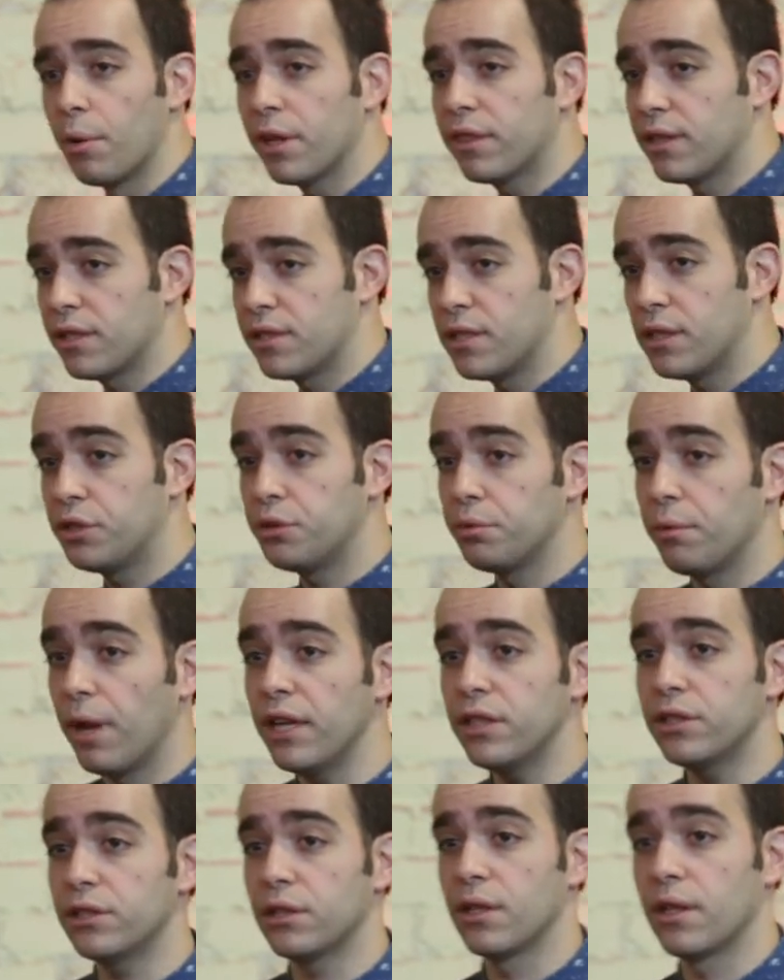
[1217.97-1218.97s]
with the
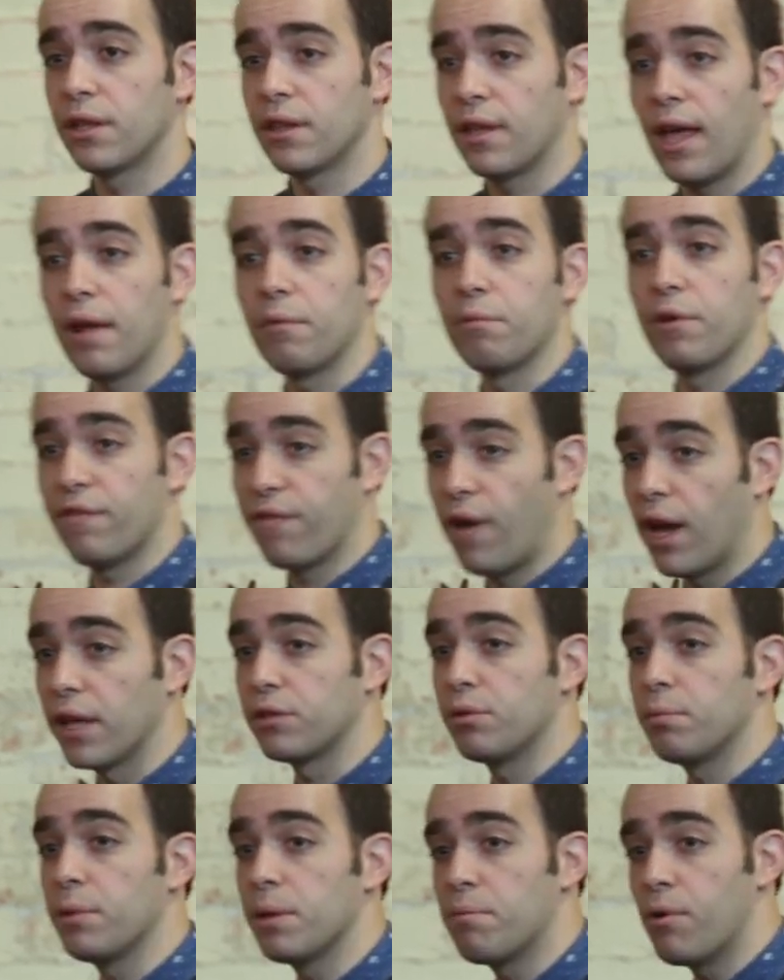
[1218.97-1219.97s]
situation that we
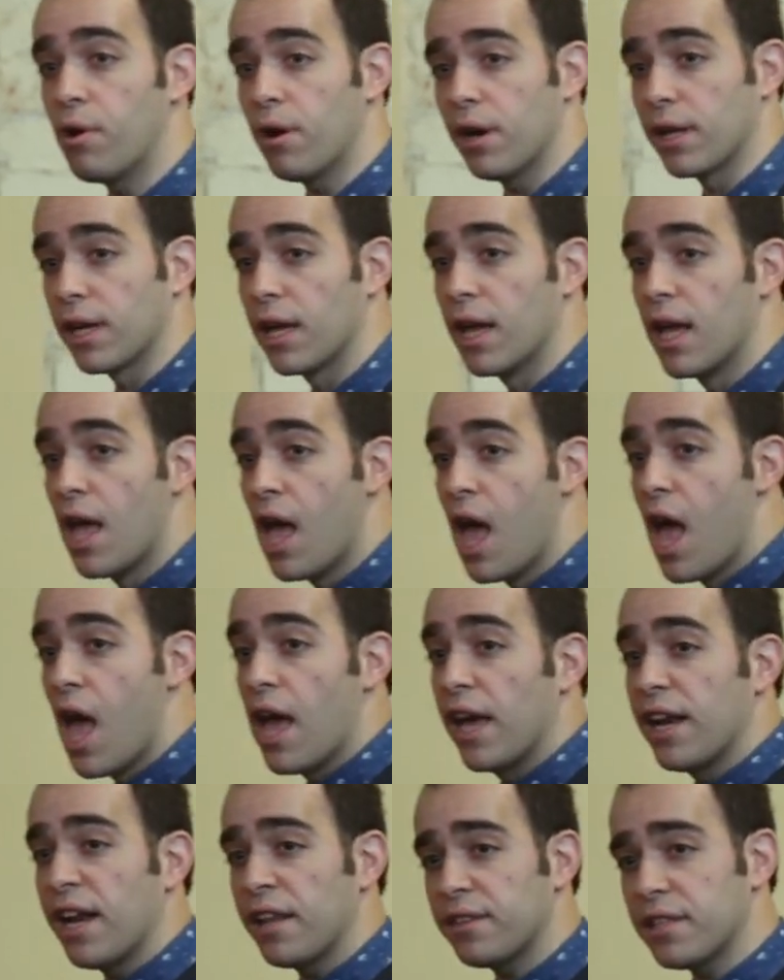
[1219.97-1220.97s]
find to be boring.
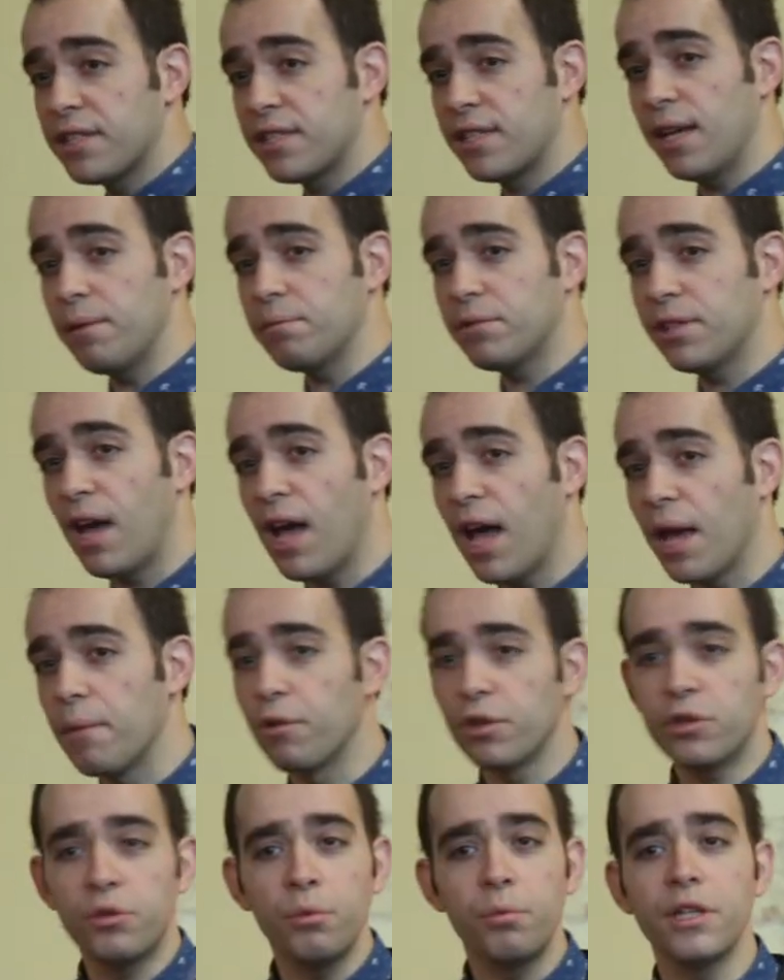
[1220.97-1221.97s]
And at the same
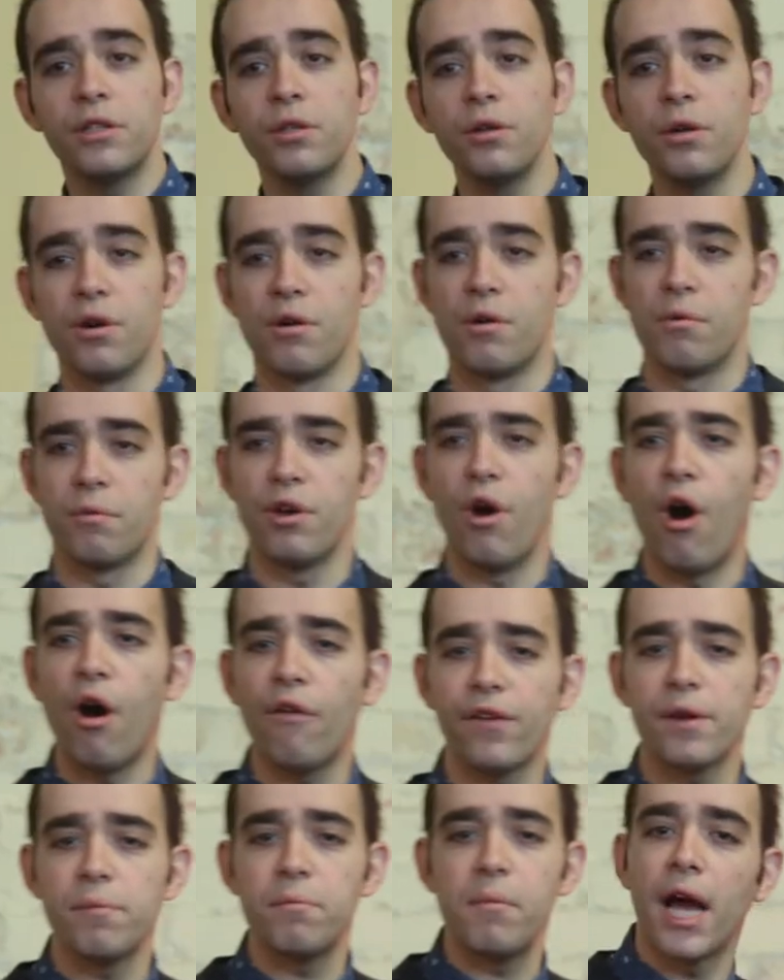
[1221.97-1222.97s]
time, what do? We
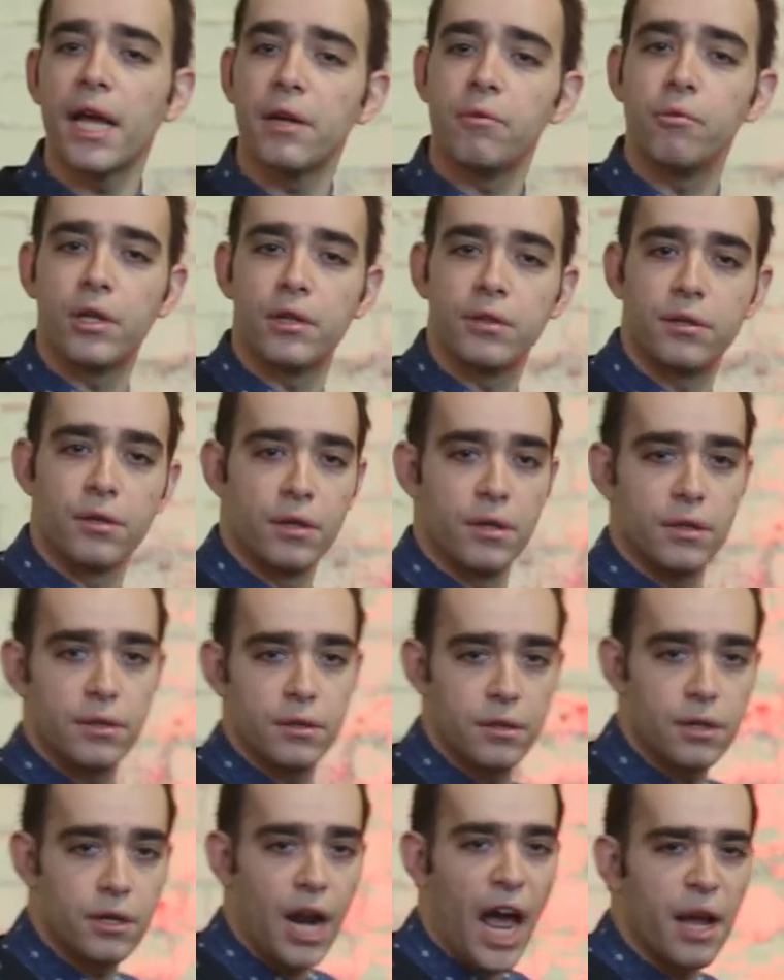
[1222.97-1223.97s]
often mind wander.
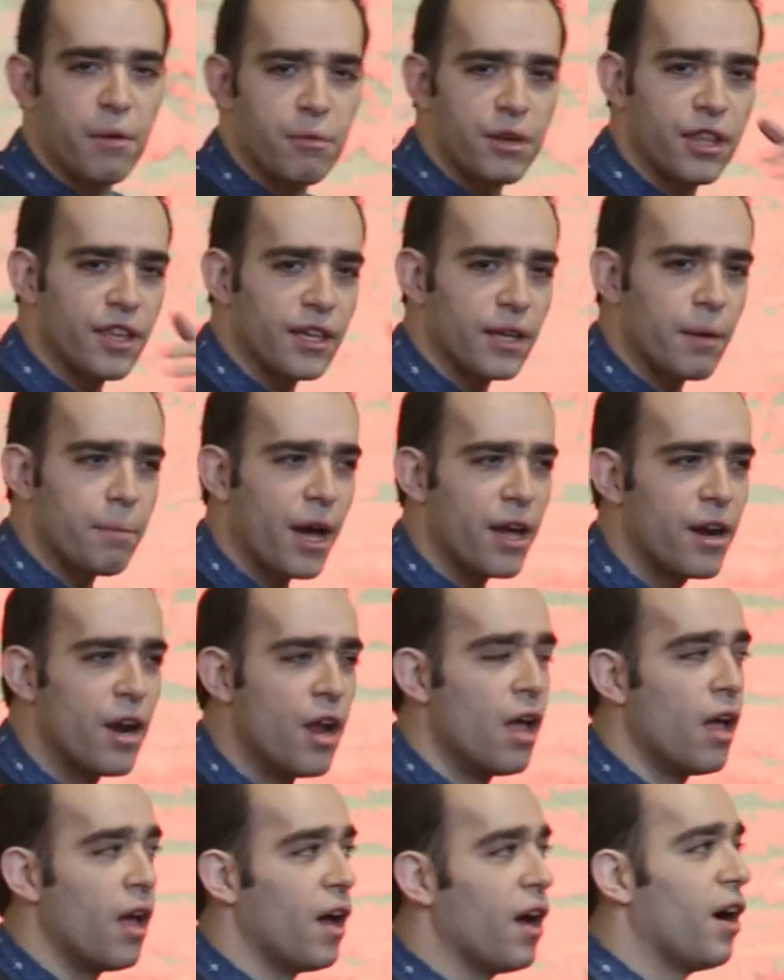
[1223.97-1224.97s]
We think about,
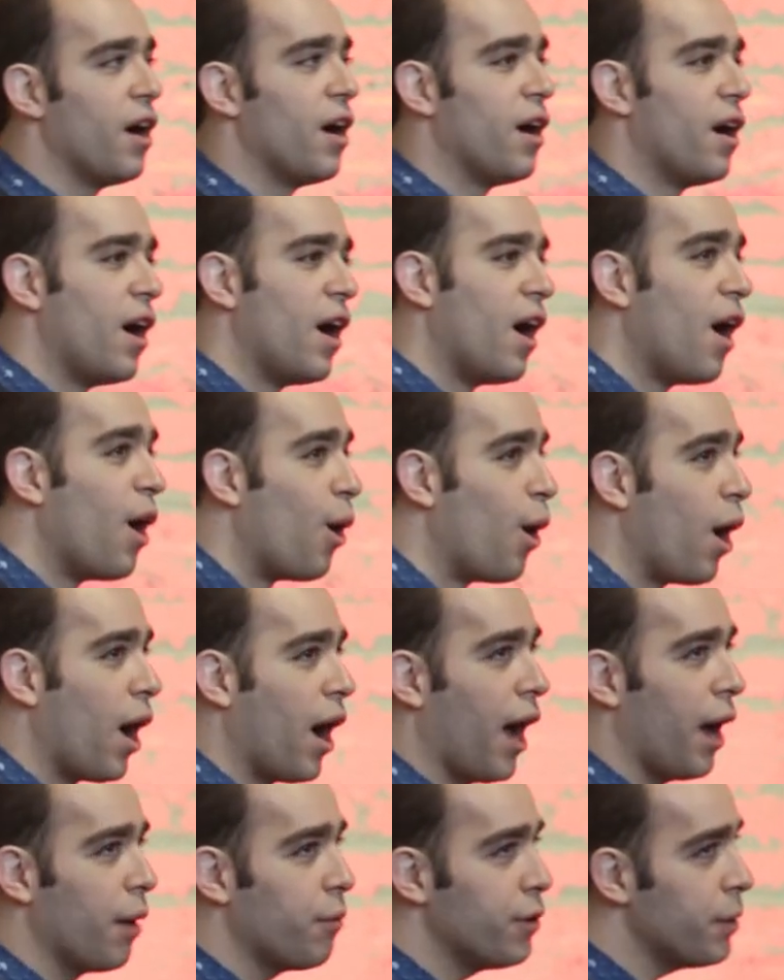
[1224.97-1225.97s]
oh,
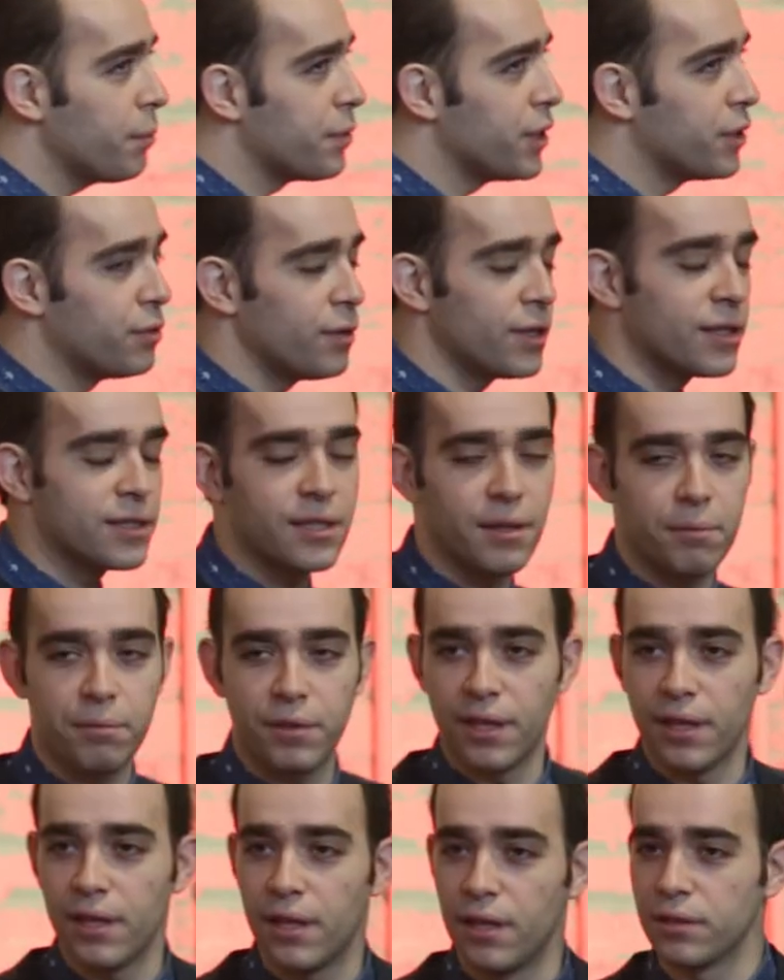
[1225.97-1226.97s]
I want to be doing
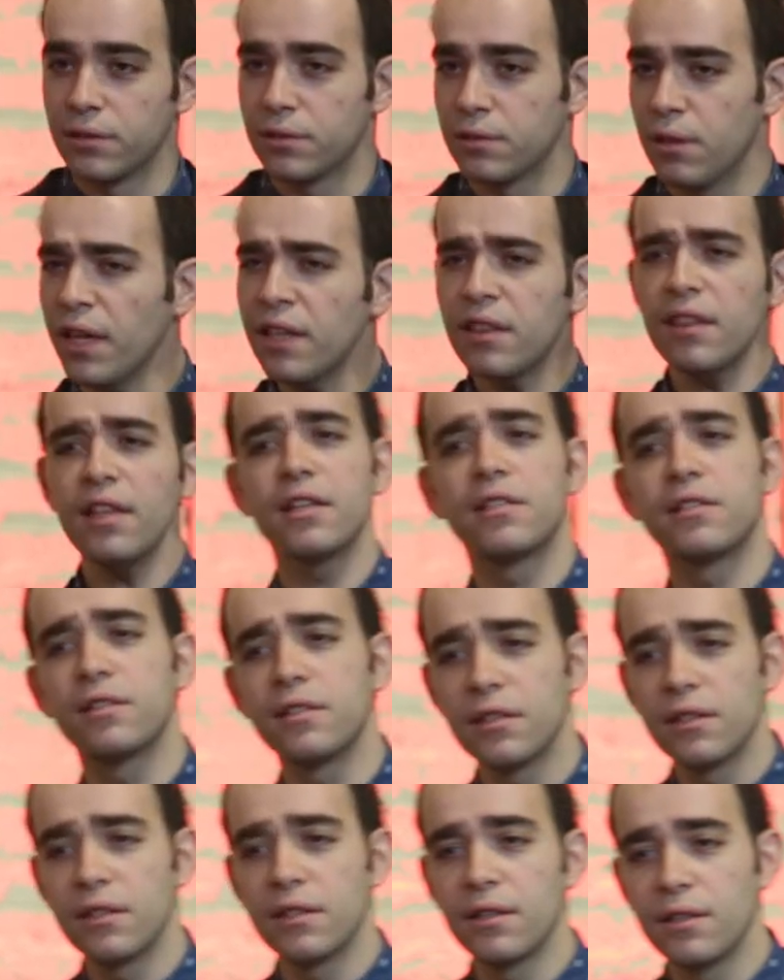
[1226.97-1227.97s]
something else, like
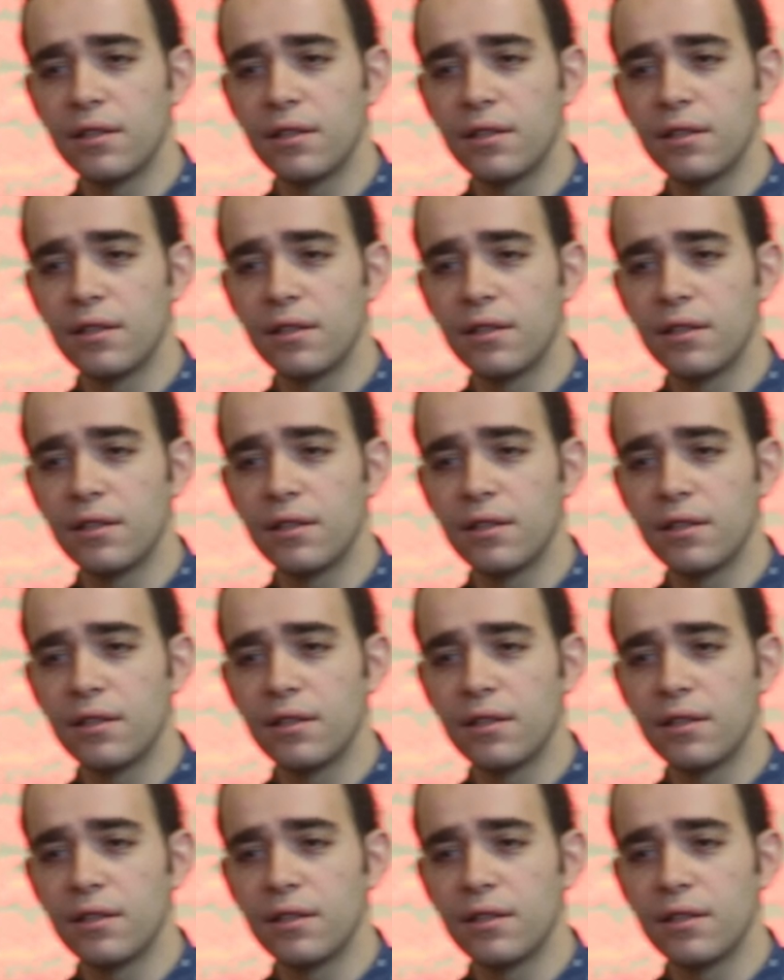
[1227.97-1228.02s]
this.